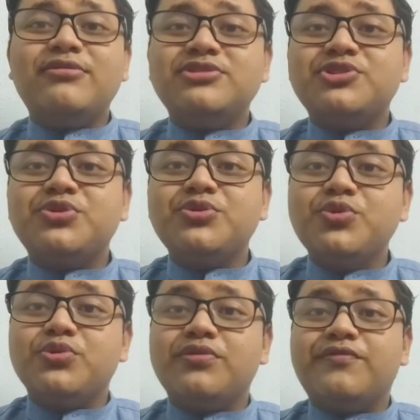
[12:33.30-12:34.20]
also
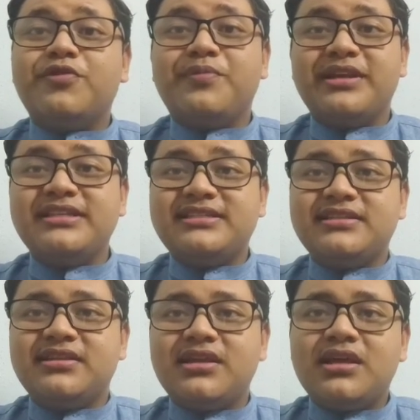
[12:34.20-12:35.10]
good for
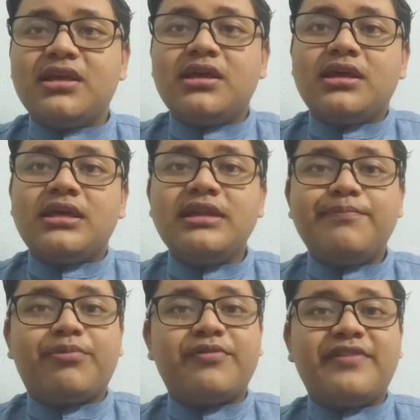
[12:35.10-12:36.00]
medicine. It
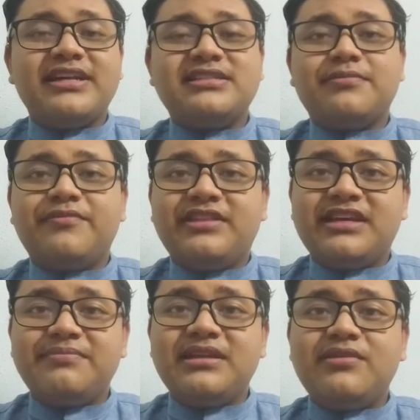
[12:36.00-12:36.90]
provides
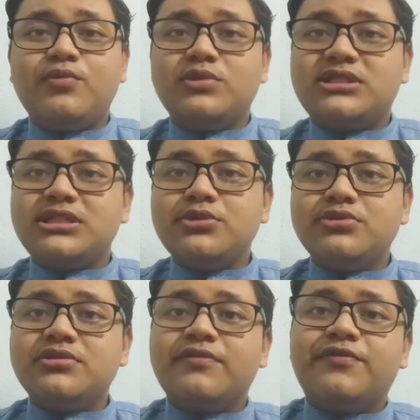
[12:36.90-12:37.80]
vitamin which
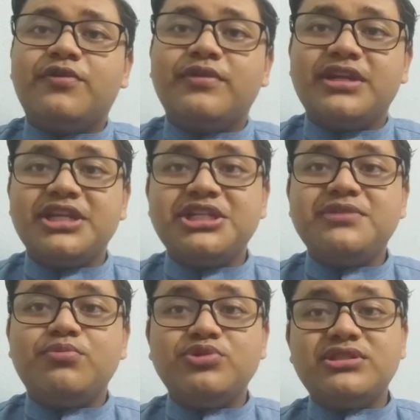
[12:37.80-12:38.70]
used for energy
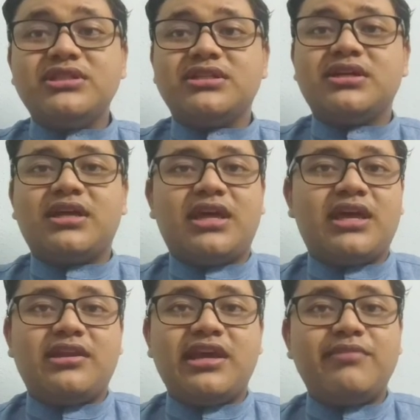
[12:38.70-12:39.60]
booster,
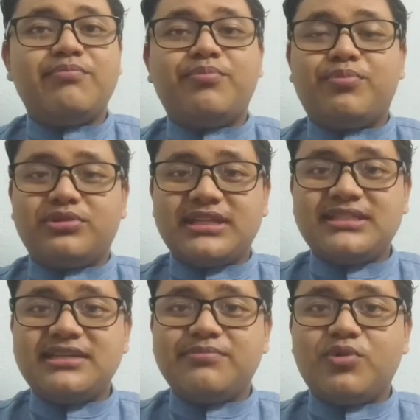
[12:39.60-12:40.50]
and then
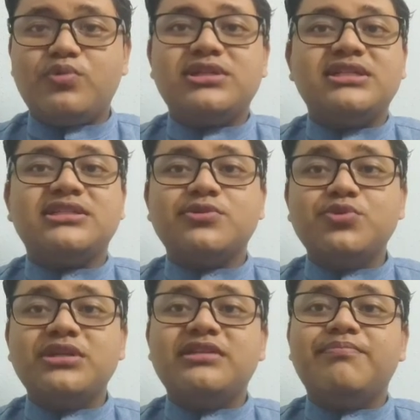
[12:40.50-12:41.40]
potassium which is
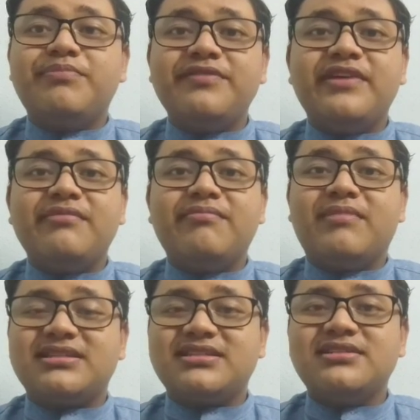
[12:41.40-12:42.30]
good in prevent
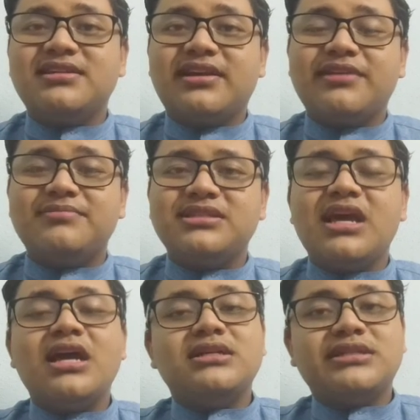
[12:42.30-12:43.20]
muscle cramps,
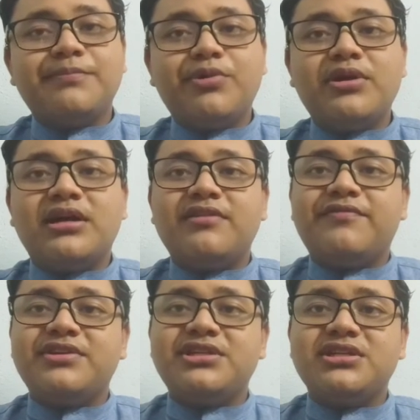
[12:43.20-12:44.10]
support heart
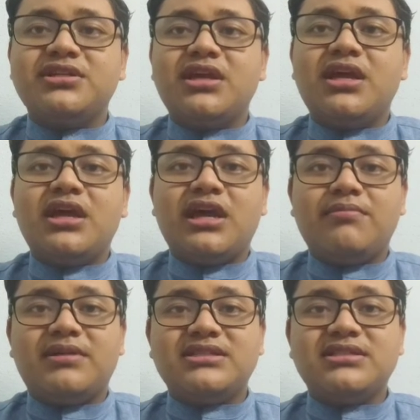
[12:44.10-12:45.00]
function,
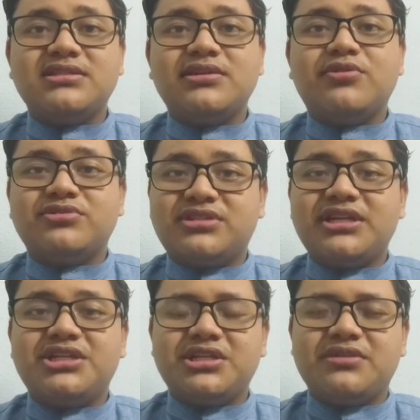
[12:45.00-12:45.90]
and muscle
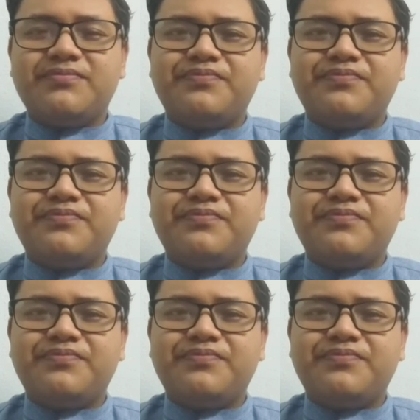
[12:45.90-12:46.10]
contraction.